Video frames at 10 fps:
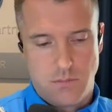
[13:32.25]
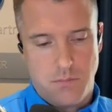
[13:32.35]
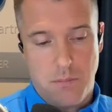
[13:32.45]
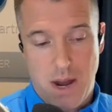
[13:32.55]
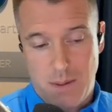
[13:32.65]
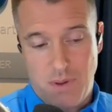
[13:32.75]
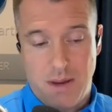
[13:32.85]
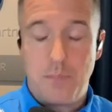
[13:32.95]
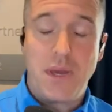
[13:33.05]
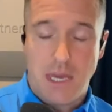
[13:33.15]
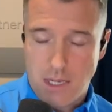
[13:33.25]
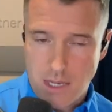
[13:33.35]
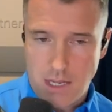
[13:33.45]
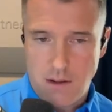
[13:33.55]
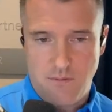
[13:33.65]
might be
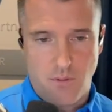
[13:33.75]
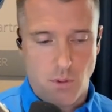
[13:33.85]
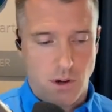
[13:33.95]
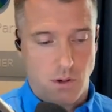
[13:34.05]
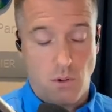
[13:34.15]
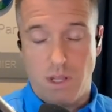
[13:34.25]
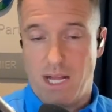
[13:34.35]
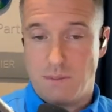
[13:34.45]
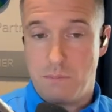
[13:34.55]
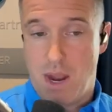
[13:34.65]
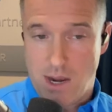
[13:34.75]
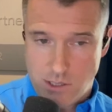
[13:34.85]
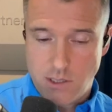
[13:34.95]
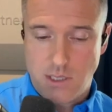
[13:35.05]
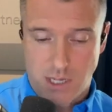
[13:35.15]
appealing for Google Ads
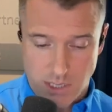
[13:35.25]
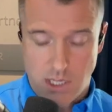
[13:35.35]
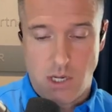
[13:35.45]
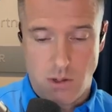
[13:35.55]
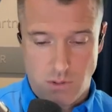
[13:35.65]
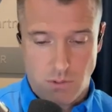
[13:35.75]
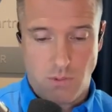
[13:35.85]
managers to continue to